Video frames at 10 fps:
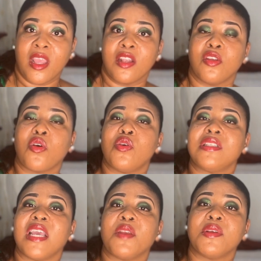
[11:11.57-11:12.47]
the
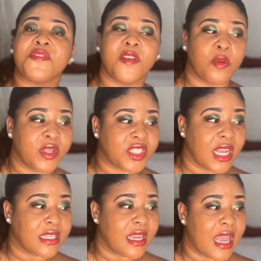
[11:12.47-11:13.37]
courtyard was filled with
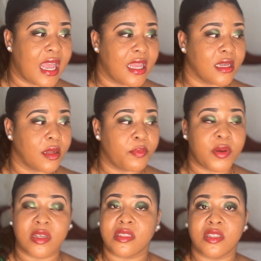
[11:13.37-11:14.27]
chatter and
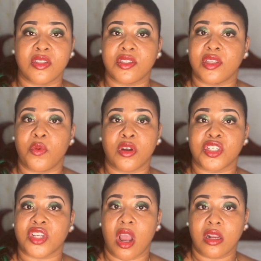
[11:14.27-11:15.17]
persons, they were
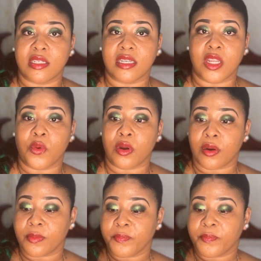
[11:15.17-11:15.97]
shocked and they were